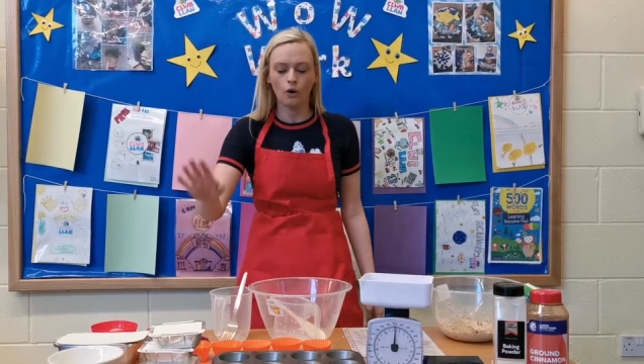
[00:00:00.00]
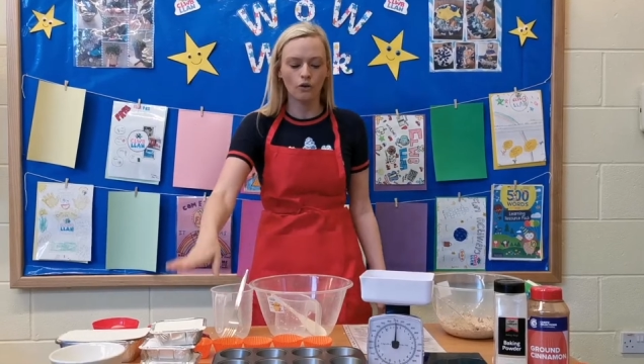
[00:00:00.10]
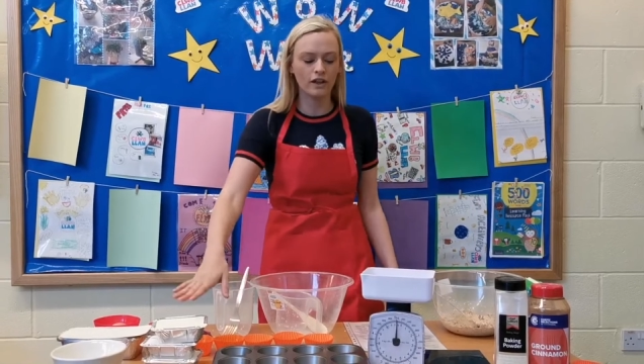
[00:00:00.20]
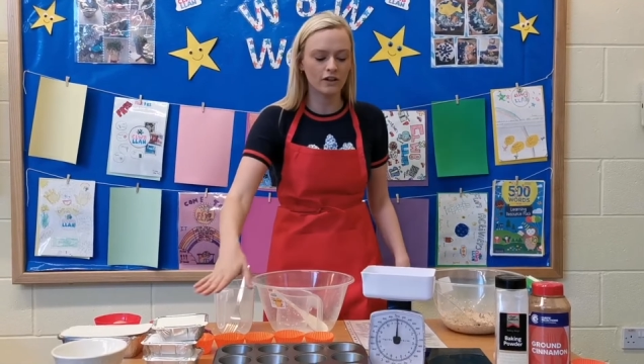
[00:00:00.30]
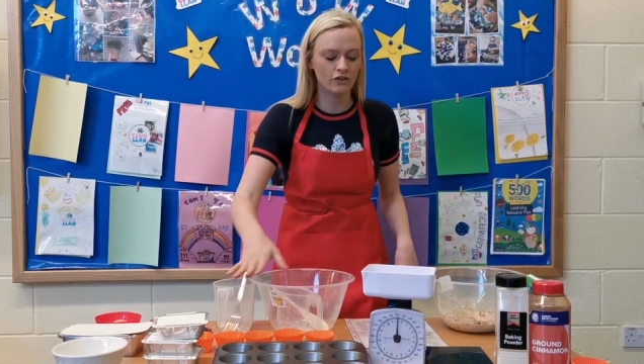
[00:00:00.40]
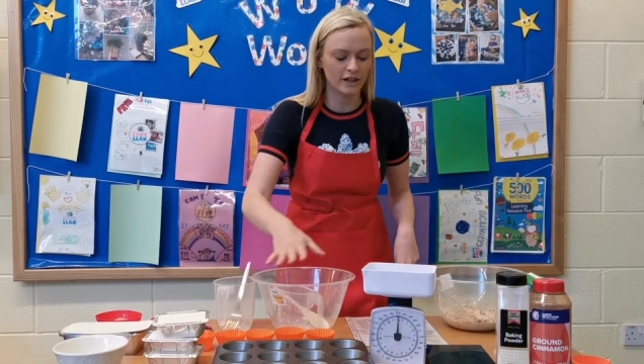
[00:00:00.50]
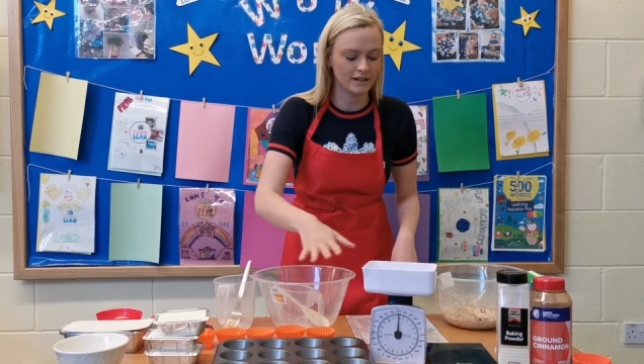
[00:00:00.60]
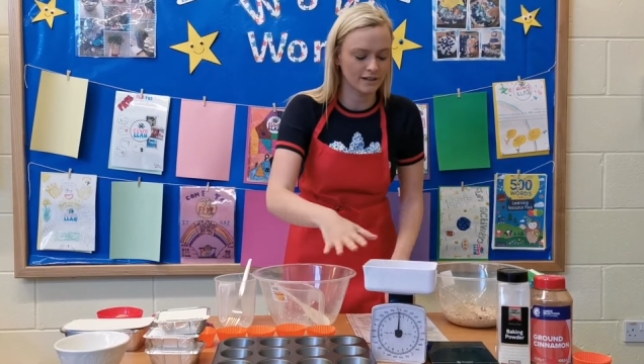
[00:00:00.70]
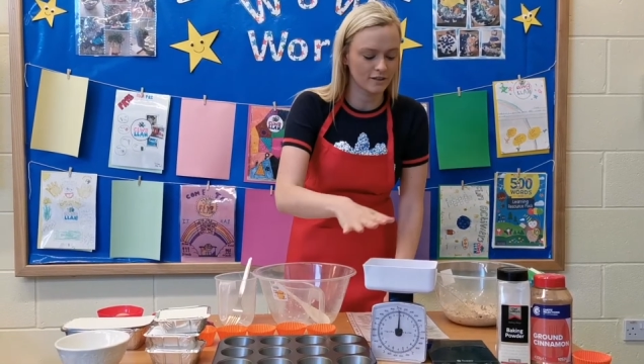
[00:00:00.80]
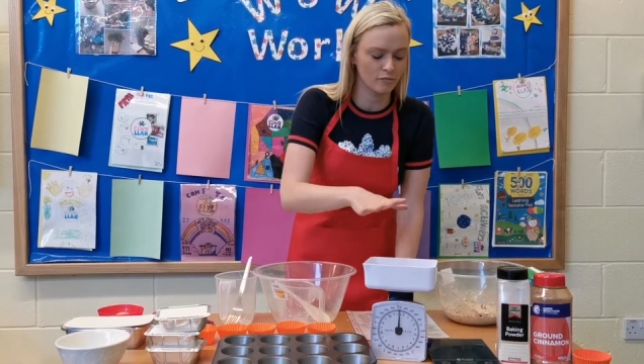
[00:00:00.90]
All the
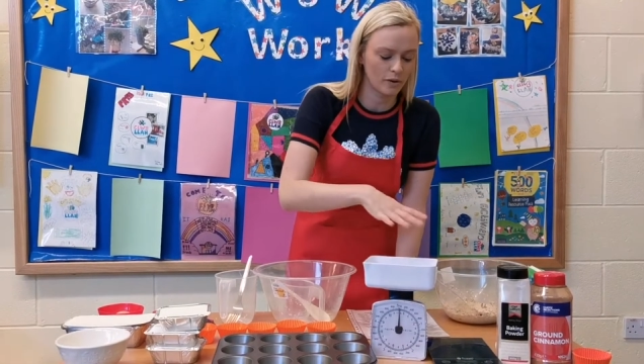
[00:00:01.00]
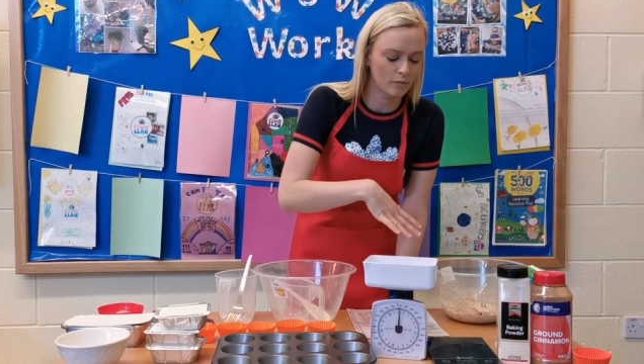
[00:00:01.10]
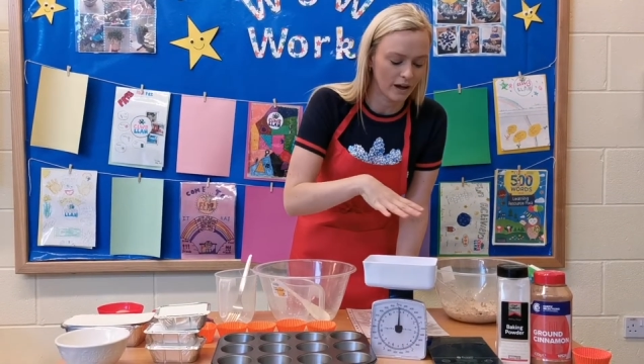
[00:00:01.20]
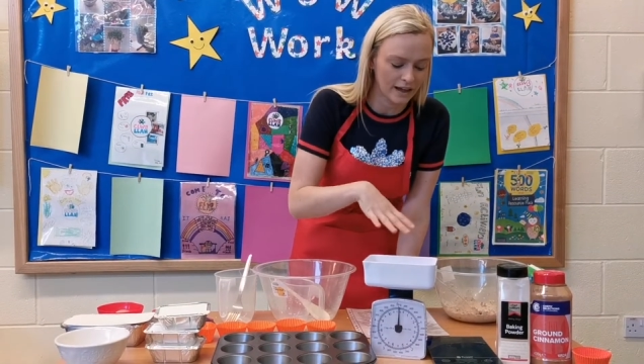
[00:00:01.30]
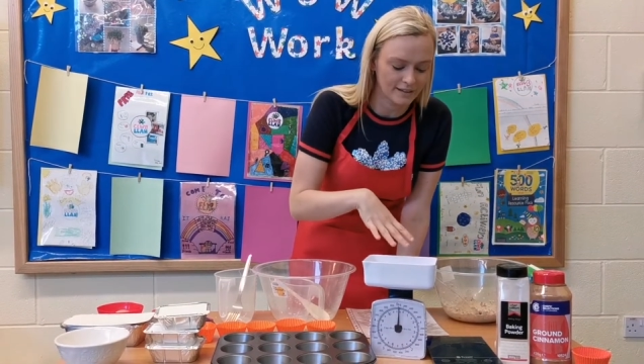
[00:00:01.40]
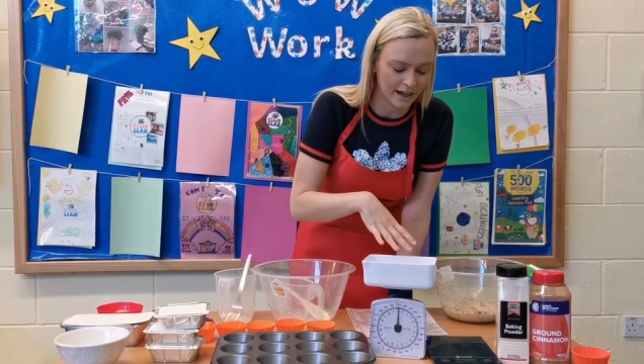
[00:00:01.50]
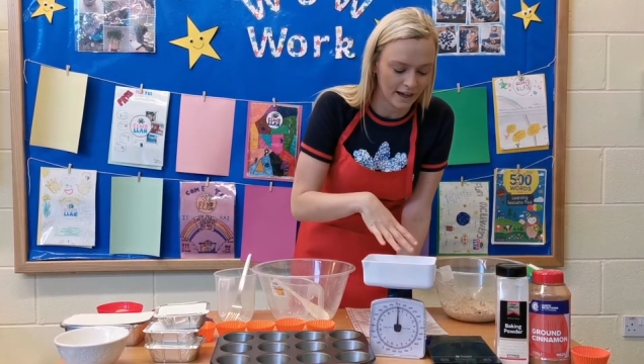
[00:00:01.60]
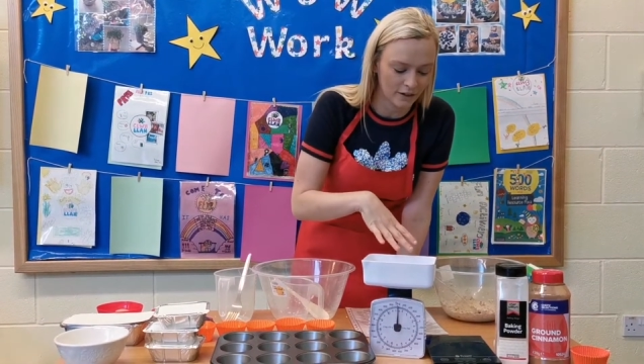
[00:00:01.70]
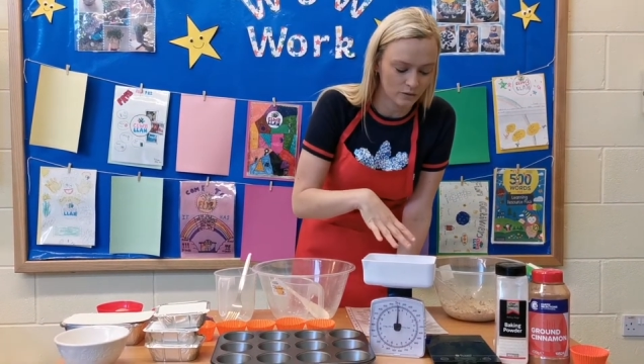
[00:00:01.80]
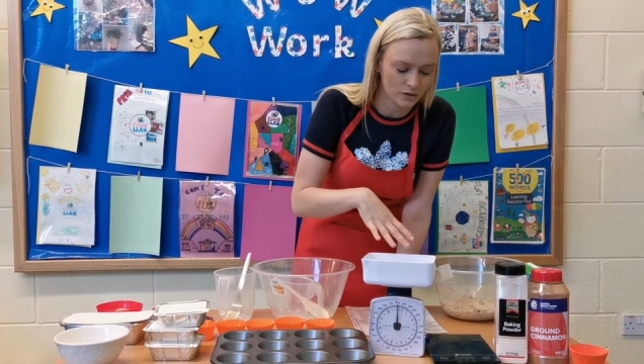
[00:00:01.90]
ingredients have been weighed
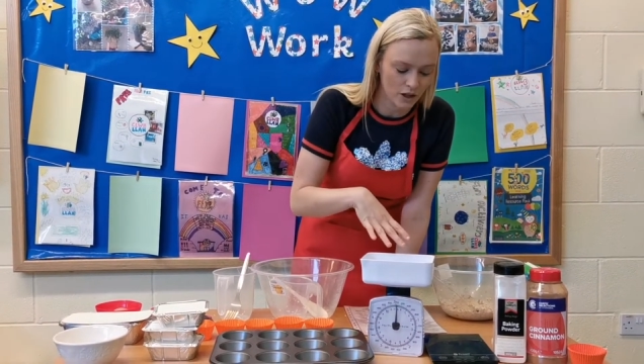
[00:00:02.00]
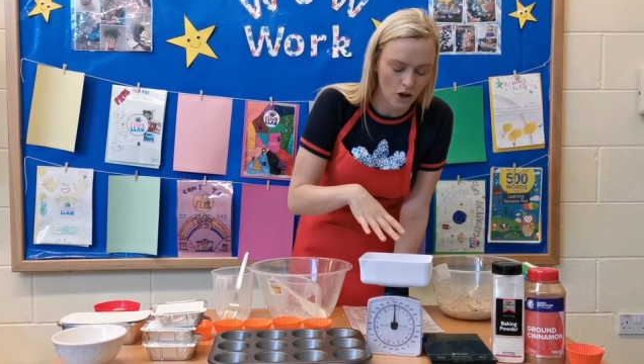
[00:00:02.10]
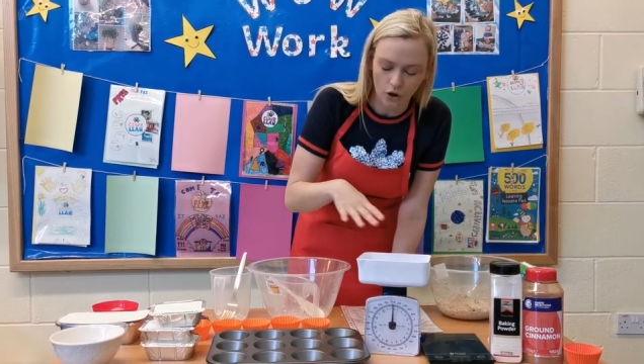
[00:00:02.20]
out